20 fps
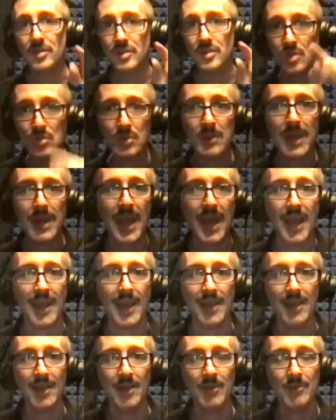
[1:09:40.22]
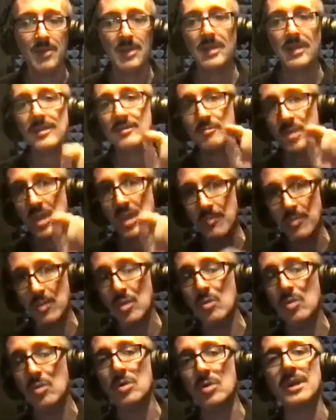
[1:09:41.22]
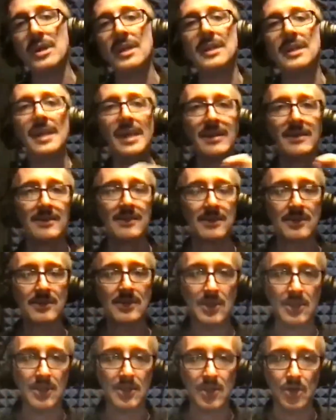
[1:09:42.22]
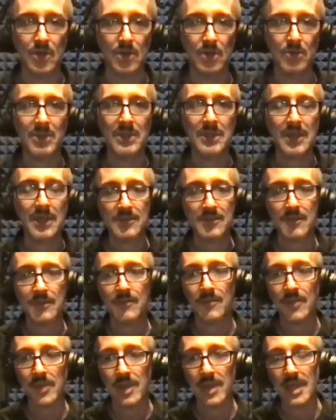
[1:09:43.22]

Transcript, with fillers: do that, because people will connect to you because of,